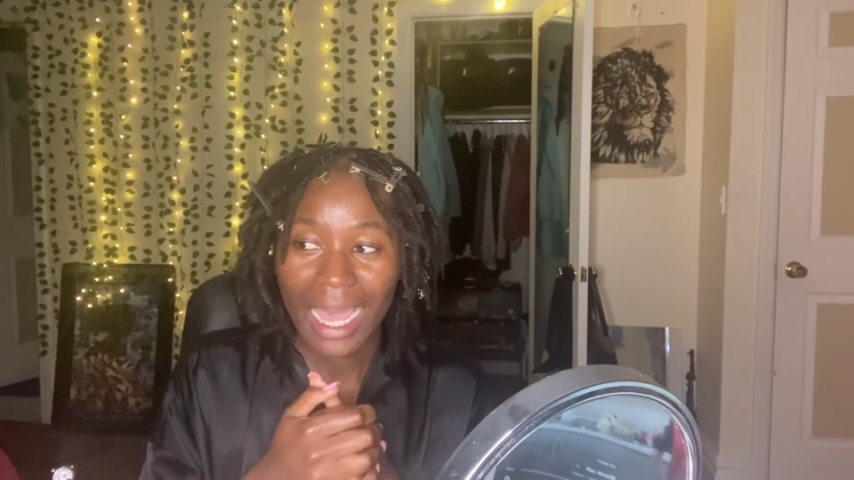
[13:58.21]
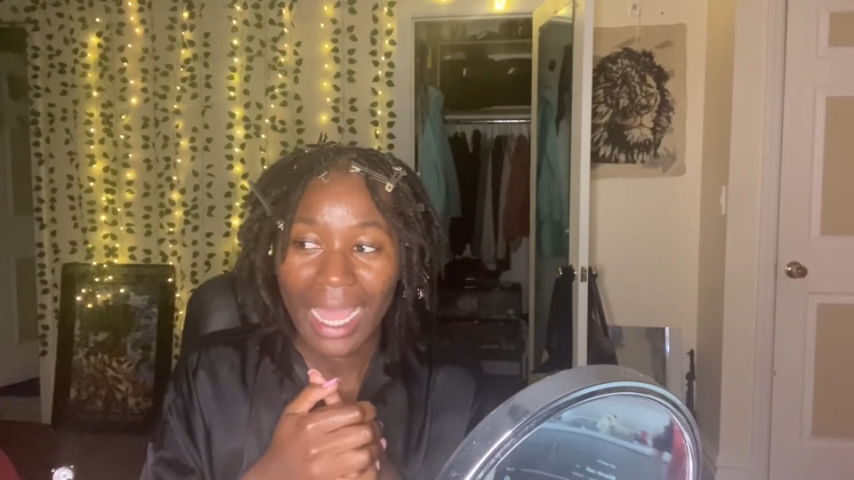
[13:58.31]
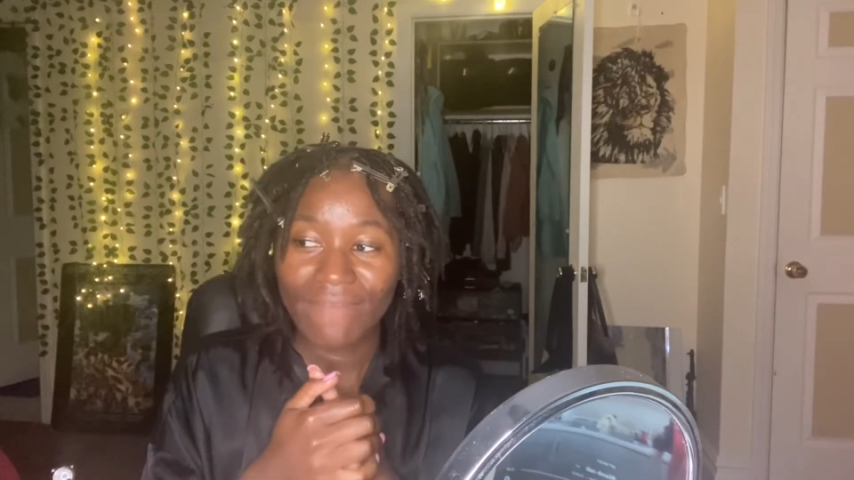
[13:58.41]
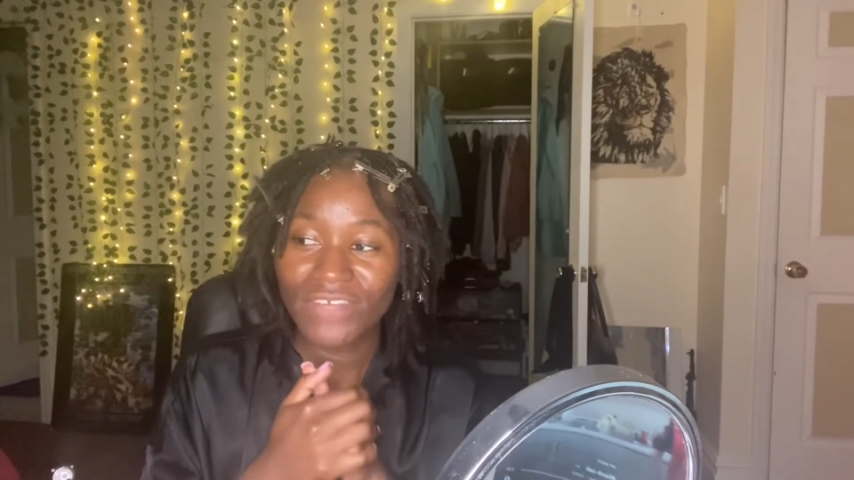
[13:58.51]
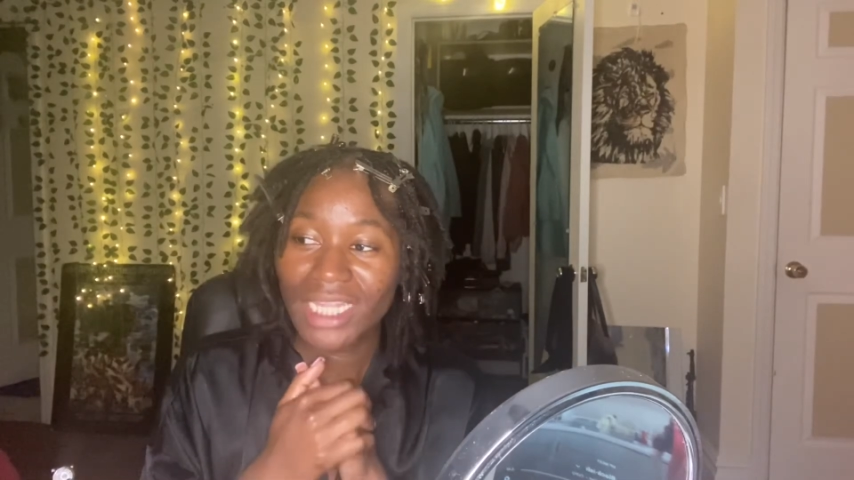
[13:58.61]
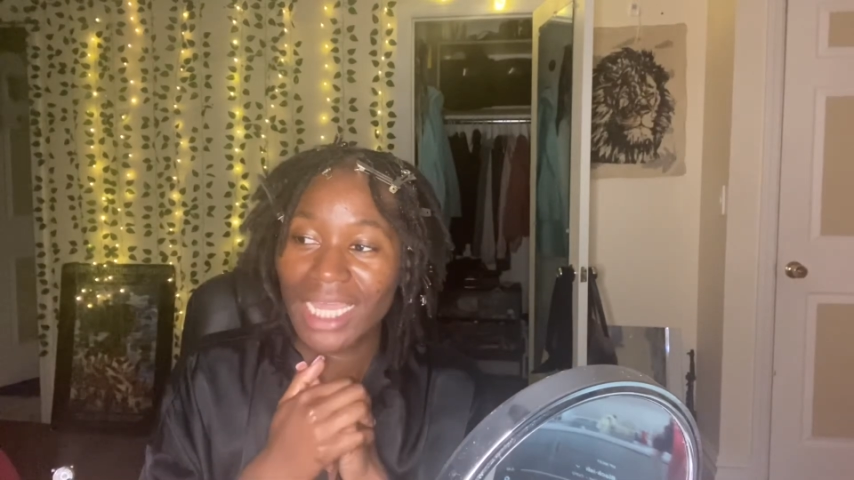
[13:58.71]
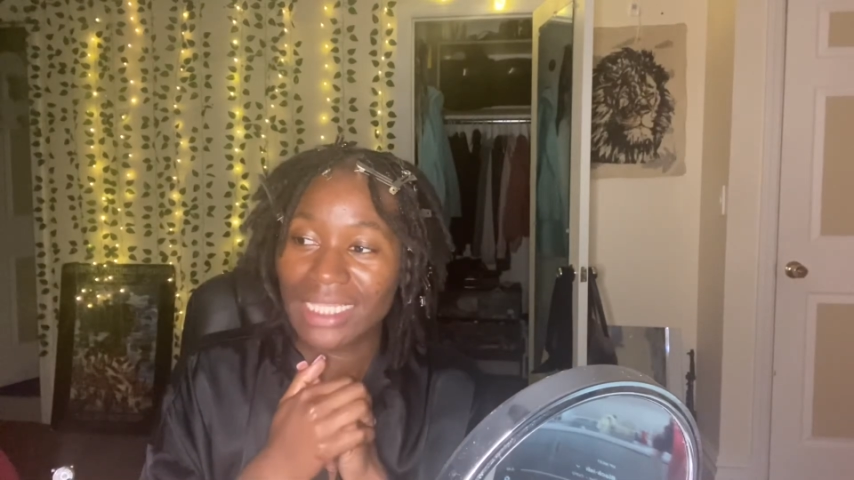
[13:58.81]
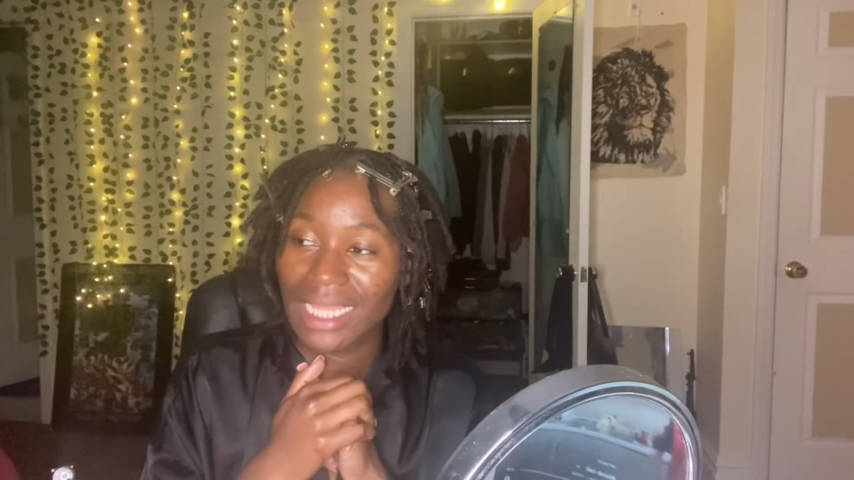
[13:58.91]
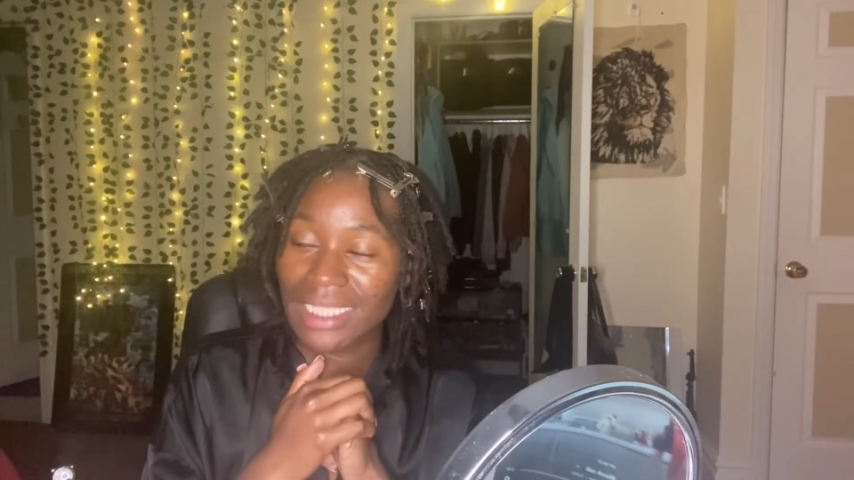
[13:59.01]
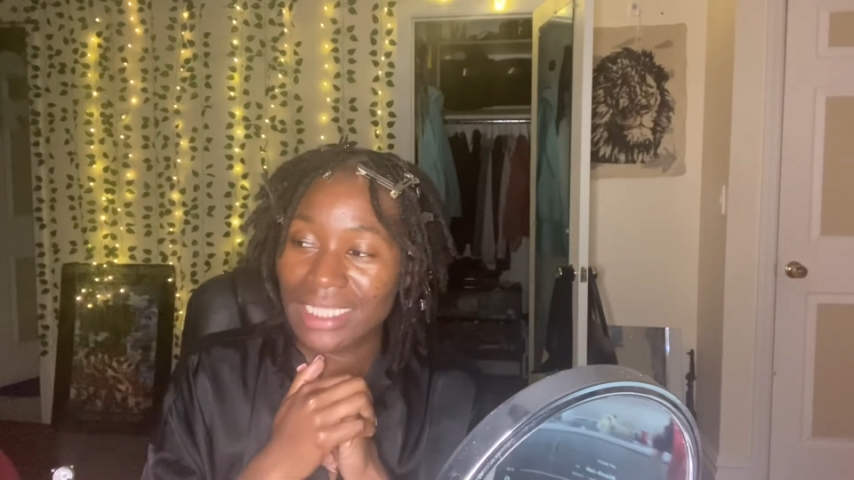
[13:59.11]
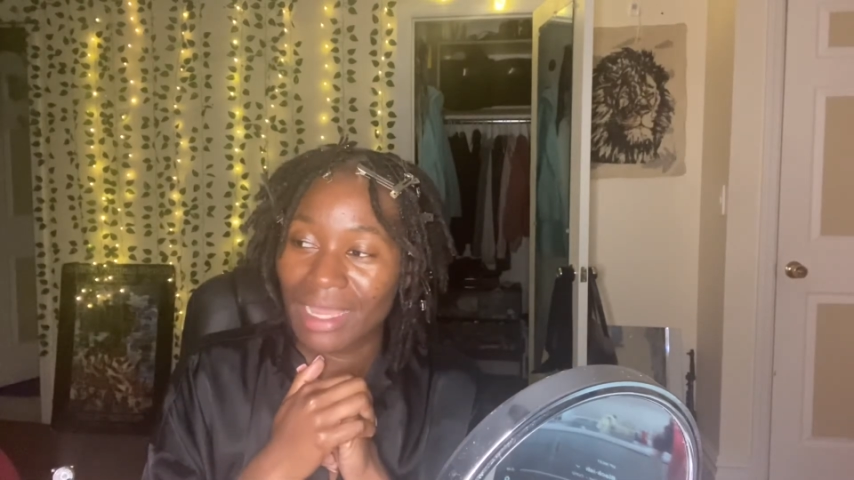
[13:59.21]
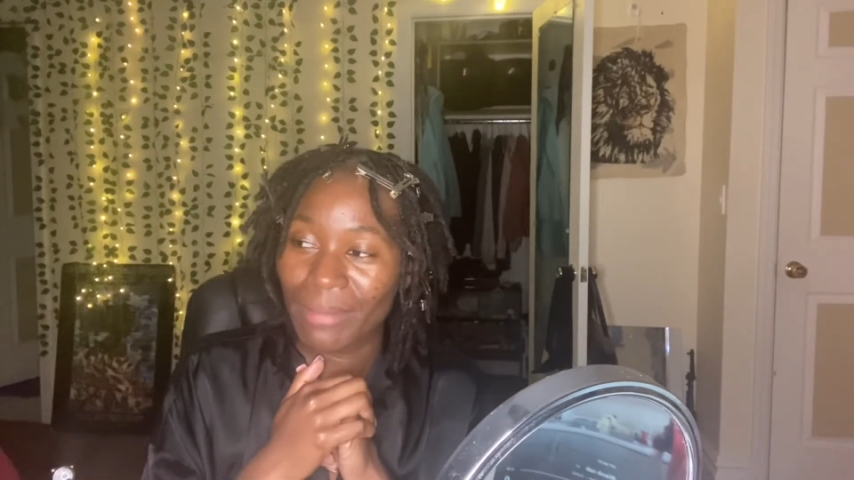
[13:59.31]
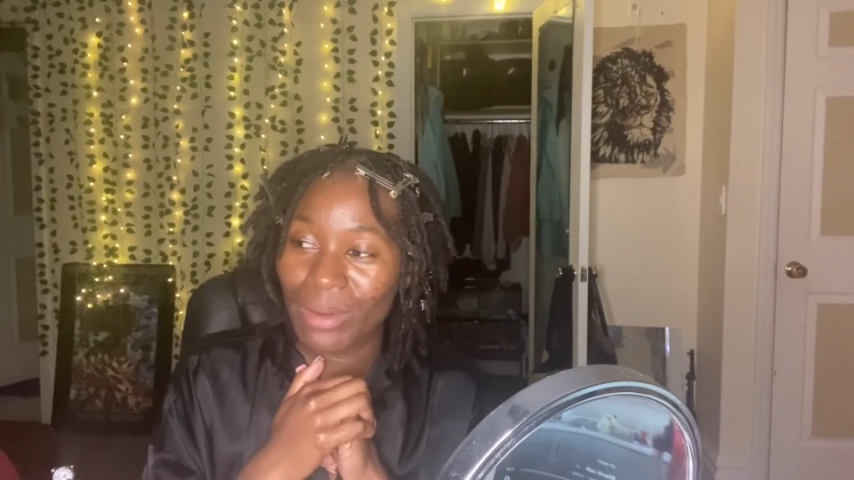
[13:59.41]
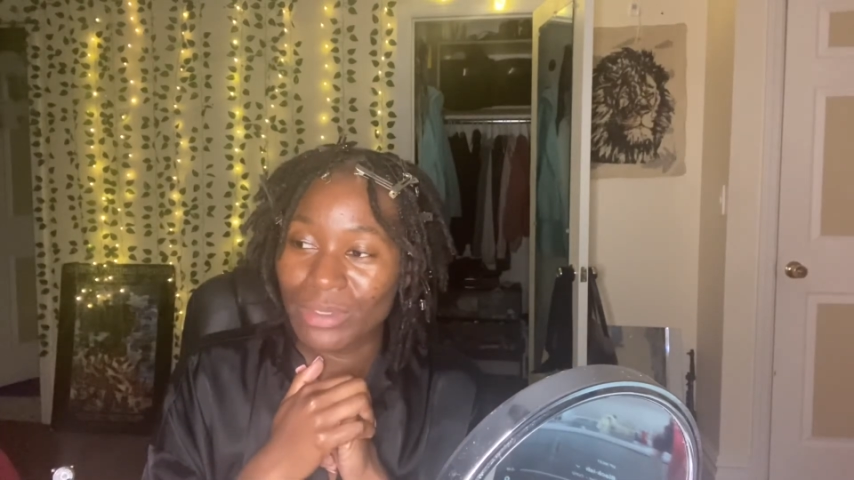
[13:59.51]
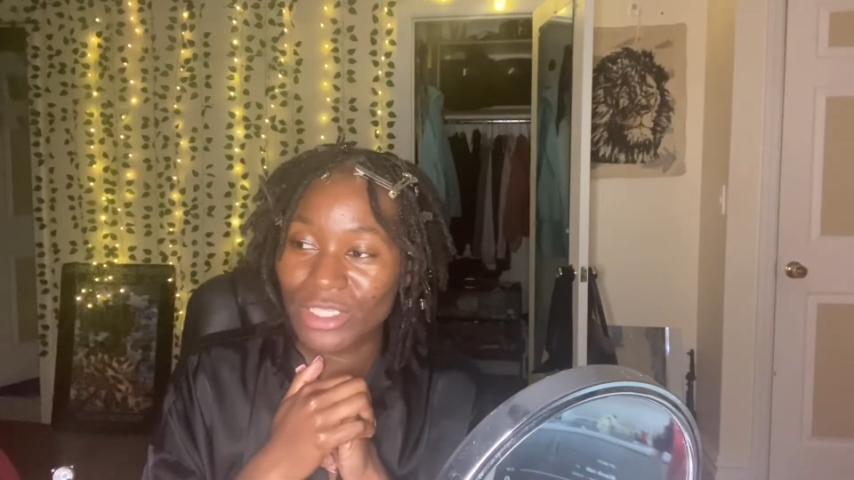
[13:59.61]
I feel like last time I was